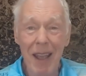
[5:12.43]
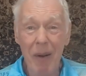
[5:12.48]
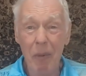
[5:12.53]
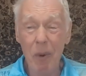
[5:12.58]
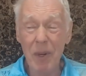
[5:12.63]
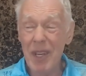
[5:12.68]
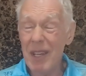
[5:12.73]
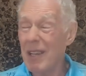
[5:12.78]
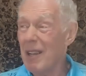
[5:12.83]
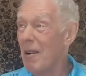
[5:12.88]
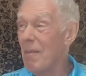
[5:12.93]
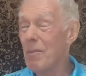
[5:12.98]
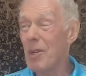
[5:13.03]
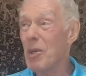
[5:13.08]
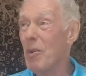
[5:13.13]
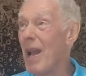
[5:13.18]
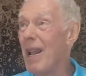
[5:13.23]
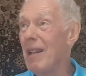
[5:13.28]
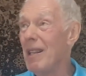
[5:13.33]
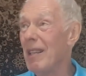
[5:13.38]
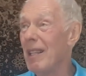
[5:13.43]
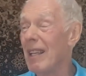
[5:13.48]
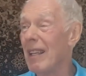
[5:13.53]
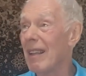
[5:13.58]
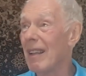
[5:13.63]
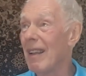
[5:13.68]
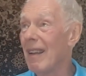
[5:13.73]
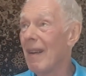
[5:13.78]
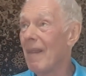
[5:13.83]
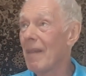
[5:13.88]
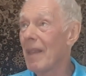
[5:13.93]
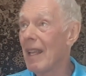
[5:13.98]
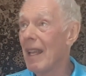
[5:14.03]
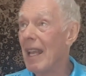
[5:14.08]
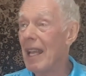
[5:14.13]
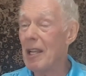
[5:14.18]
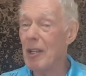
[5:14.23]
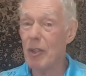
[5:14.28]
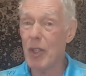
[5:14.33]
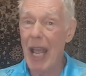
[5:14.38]
Would it come to anything?
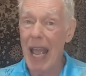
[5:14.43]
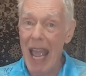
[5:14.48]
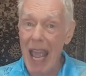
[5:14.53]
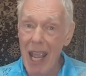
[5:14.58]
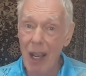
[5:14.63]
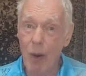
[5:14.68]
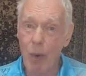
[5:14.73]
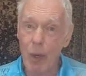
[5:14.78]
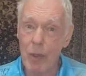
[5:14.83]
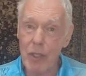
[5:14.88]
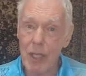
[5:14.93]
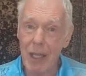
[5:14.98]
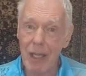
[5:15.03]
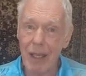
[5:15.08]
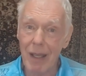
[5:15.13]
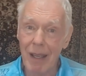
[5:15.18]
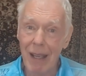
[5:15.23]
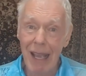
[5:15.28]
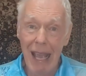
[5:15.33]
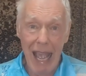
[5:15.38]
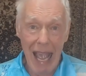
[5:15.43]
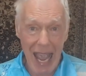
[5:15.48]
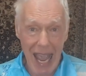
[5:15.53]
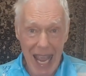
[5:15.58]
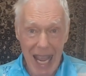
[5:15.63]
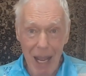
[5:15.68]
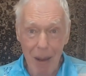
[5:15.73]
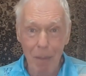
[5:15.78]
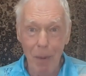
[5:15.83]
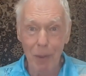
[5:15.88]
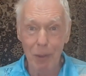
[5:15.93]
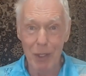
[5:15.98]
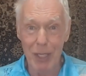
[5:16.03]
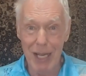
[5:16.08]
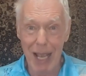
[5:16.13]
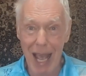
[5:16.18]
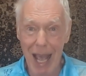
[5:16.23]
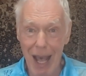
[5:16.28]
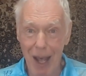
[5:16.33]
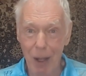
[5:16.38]
Is equity able
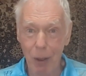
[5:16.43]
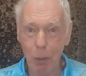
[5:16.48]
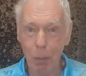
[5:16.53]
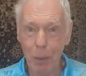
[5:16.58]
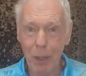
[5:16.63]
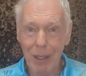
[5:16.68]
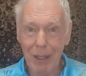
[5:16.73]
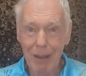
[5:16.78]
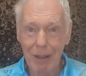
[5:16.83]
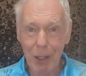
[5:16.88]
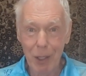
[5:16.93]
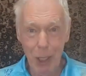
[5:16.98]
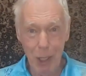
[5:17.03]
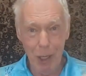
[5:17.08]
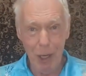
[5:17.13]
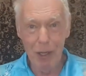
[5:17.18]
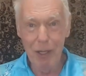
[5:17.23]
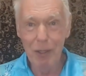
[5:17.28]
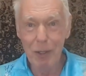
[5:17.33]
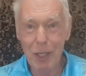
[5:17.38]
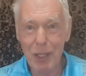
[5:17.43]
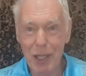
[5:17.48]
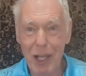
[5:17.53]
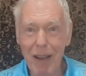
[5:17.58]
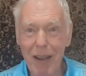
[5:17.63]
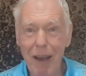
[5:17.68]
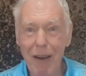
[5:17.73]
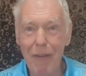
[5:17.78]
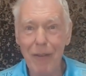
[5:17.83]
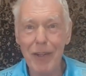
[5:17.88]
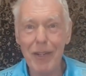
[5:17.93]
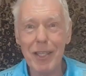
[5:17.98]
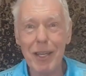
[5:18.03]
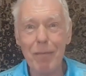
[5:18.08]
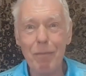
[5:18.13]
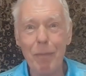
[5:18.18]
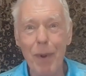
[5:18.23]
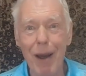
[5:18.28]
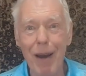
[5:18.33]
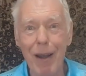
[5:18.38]
to help the
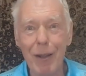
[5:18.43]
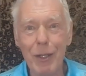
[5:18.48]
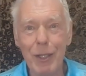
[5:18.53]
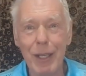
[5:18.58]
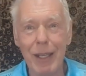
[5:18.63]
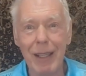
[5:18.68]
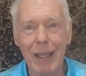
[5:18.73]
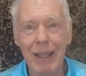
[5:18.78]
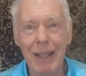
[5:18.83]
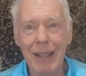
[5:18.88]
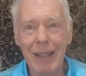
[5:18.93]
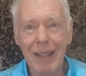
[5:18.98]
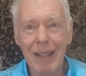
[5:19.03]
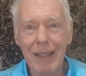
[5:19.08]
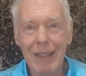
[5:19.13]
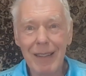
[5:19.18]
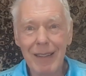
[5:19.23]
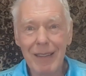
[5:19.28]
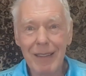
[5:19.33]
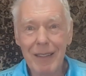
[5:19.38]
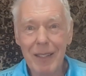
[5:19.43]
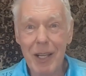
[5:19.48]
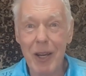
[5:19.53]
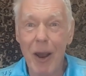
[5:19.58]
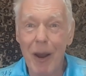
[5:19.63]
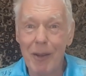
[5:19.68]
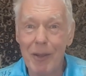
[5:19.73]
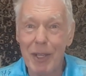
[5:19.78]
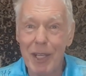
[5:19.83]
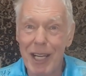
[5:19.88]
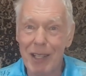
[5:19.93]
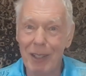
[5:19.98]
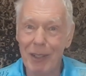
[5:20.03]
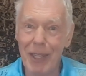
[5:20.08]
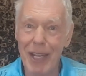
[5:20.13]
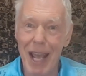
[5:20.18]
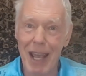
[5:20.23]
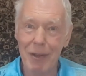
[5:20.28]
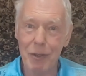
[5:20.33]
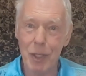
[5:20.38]
Conservative Party? So until
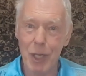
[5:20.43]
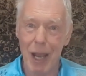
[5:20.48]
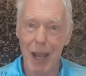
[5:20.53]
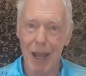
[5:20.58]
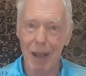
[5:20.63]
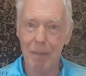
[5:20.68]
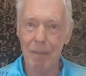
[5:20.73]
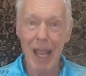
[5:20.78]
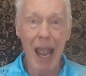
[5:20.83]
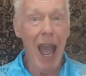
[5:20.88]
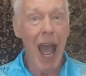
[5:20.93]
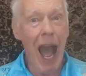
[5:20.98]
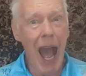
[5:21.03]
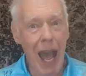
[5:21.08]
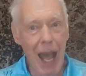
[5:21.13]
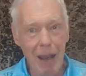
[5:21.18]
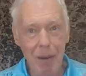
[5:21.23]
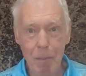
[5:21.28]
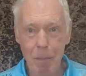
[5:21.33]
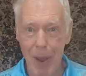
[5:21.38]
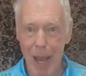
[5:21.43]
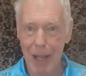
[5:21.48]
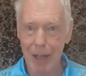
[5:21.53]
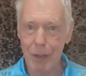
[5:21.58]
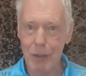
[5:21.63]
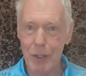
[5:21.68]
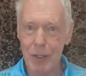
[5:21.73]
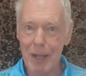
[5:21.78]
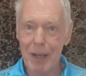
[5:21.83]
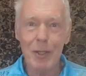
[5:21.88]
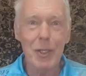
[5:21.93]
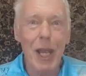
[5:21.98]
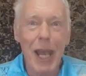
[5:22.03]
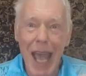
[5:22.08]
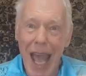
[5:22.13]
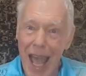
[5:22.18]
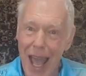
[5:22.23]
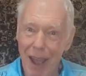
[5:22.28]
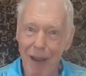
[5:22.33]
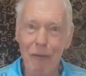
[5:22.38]
the next time, handbags
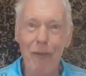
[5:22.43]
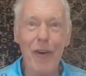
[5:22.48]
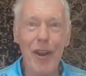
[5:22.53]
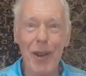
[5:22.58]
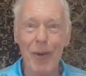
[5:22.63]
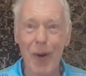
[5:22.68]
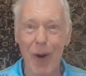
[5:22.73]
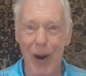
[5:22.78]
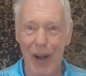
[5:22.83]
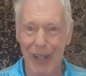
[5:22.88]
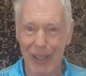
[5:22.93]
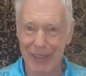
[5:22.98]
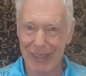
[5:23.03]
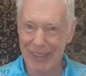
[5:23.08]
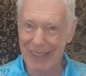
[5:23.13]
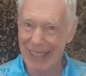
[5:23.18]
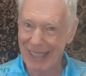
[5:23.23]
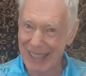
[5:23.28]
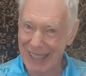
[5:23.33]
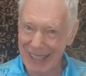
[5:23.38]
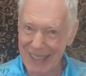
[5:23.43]
to everyone.